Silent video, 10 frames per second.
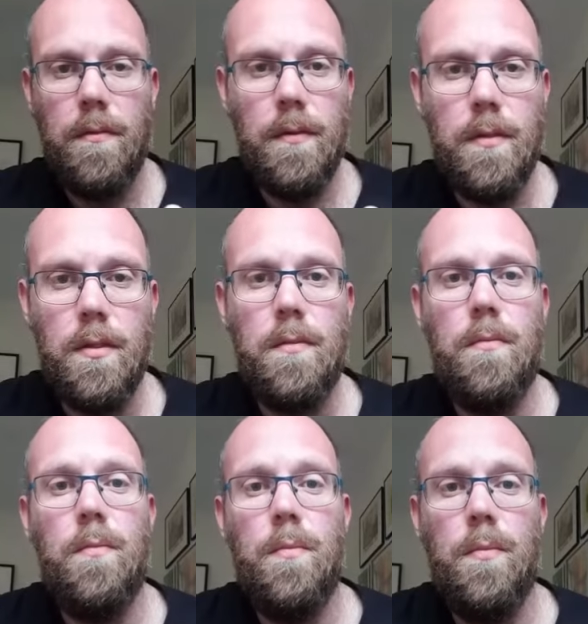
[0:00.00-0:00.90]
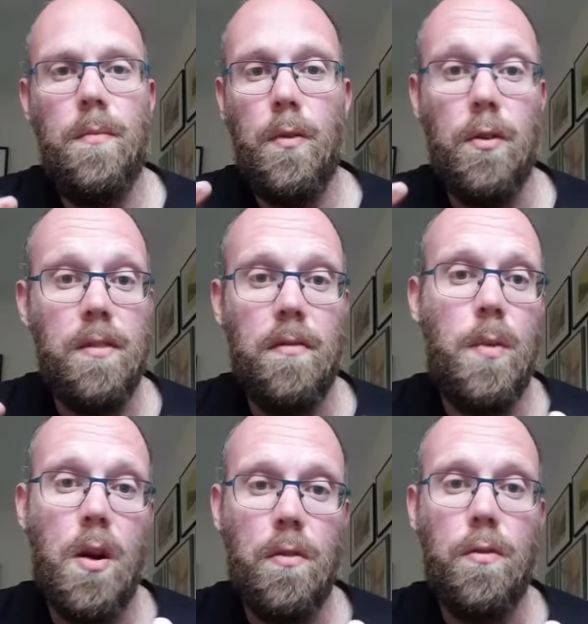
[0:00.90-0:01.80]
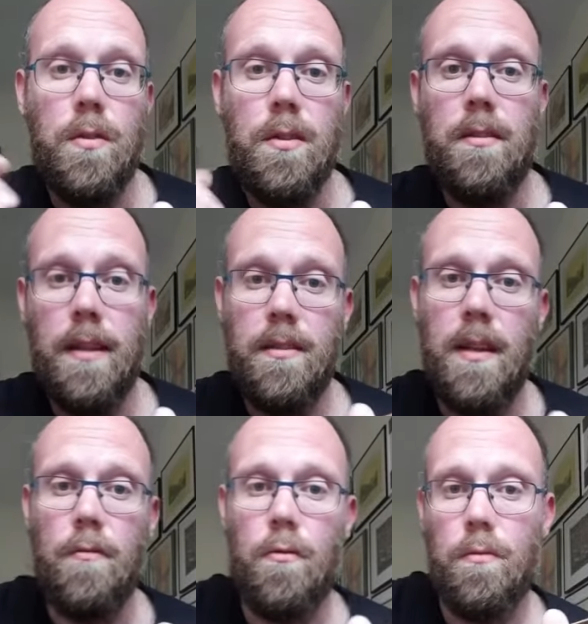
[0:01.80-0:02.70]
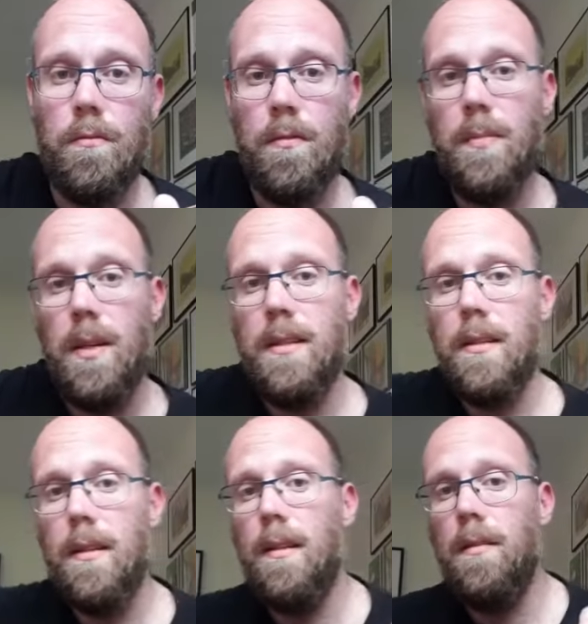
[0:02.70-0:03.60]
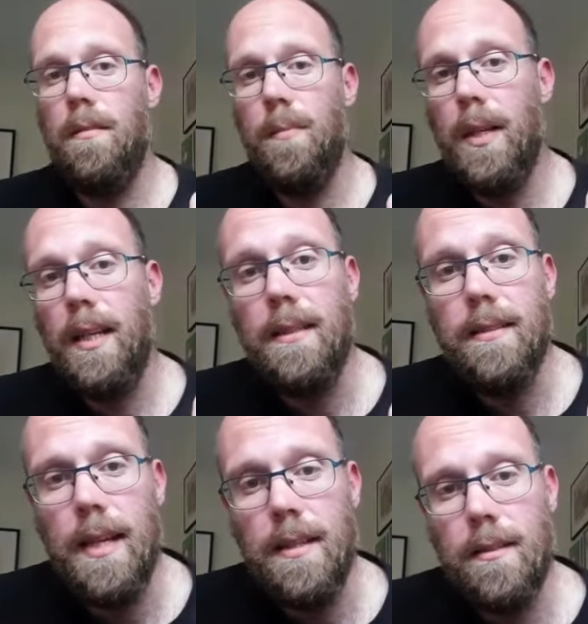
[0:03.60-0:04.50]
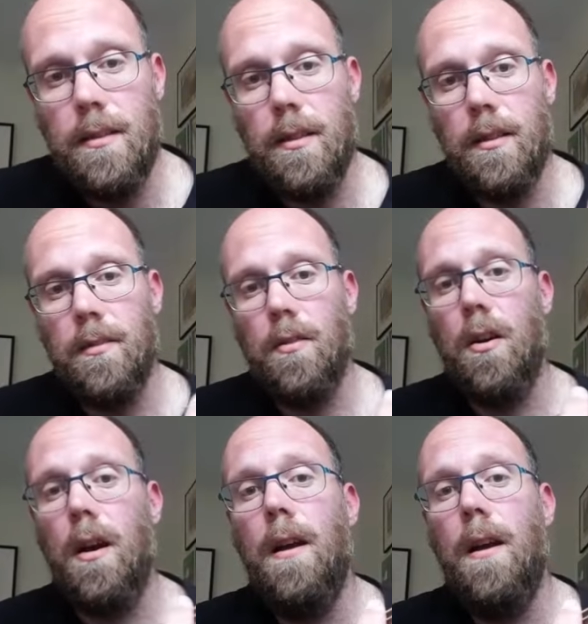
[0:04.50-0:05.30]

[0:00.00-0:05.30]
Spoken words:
just, not just for bar chords, just in general, especially at the beginning stage of learning guitar.